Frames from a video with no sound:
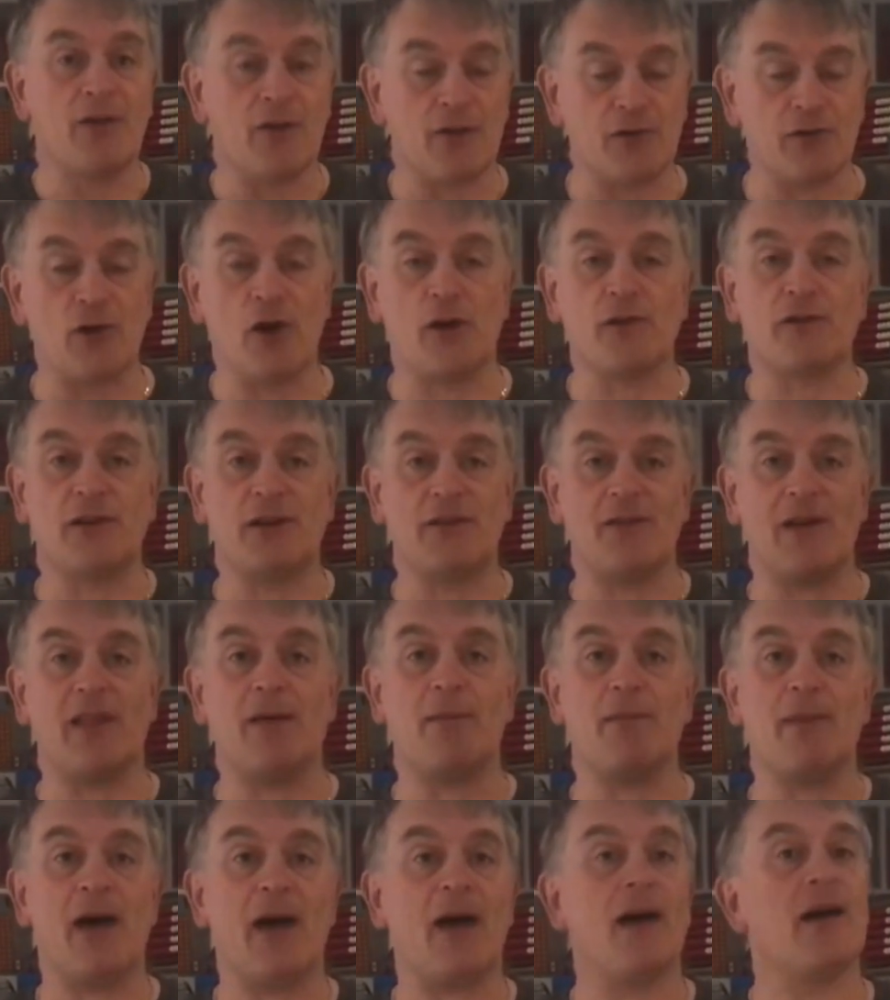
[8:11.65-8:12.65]
that start to
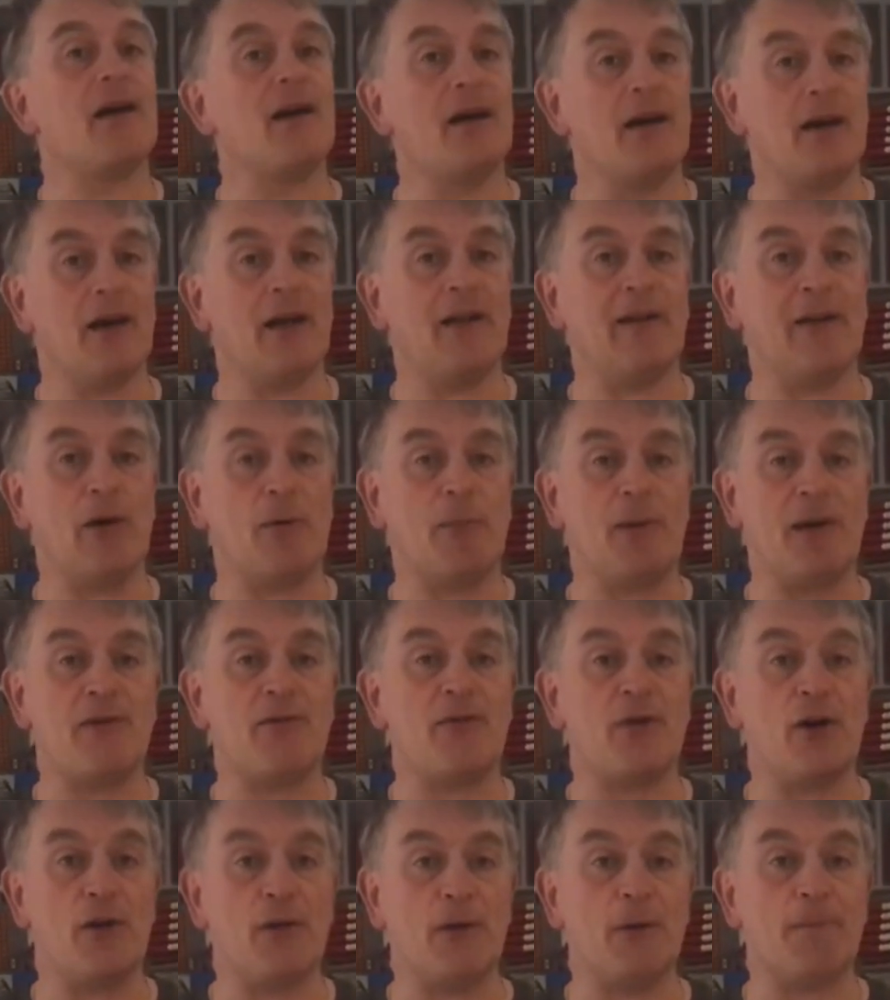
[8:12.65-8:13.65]
develop that uh, a little bit
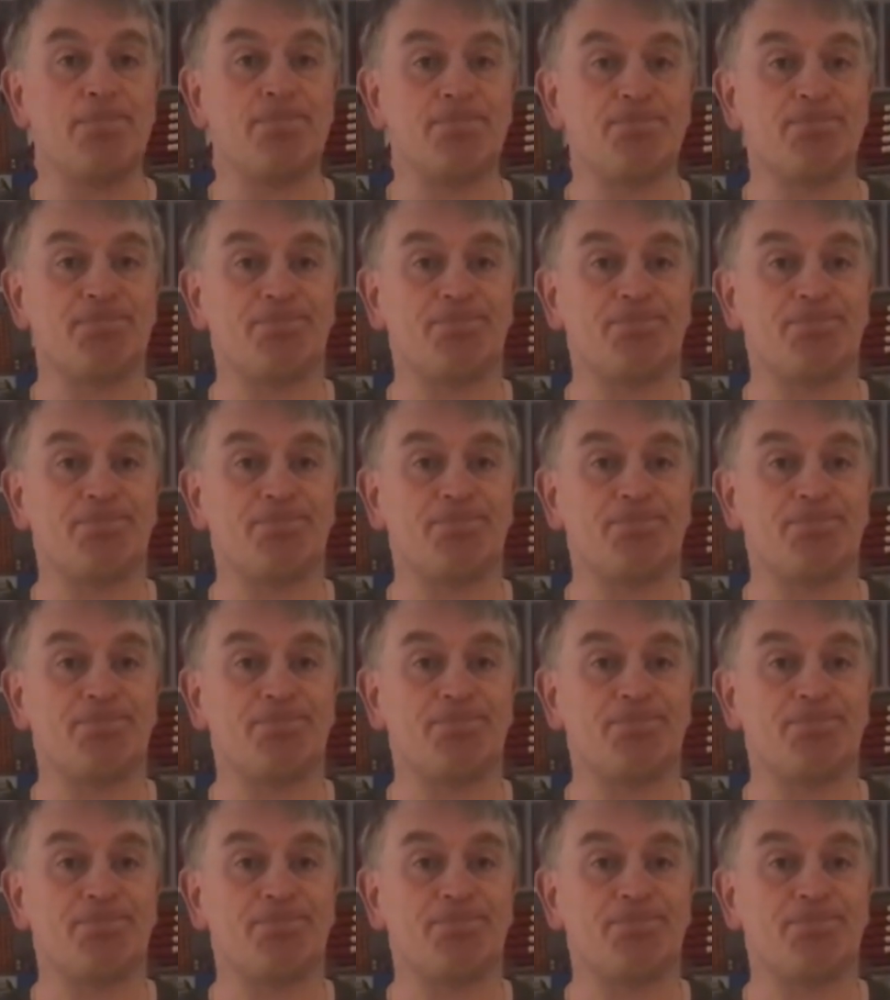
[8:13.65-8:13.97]
further.